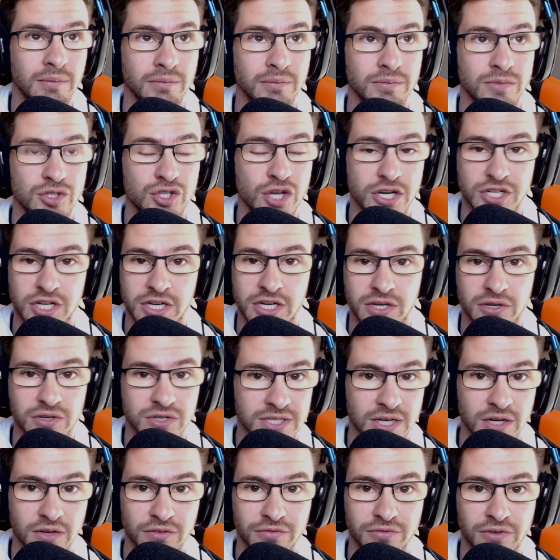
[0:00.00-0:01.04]
judging
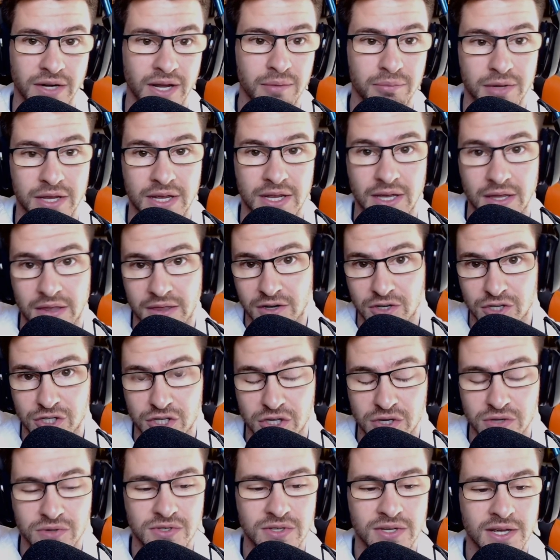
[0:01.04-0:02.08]
yourself for not being in their
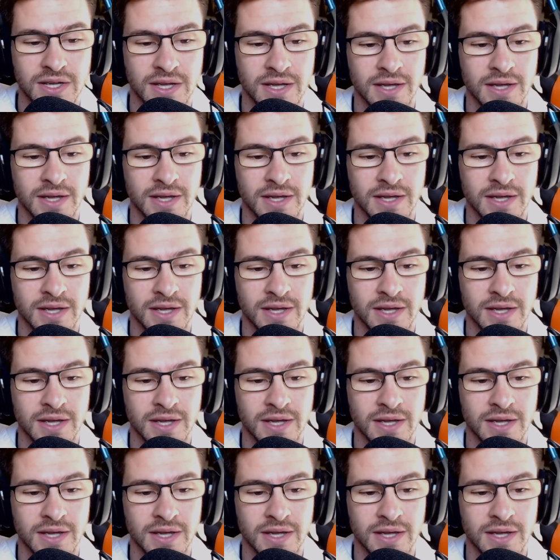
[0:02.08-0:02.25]
shoes.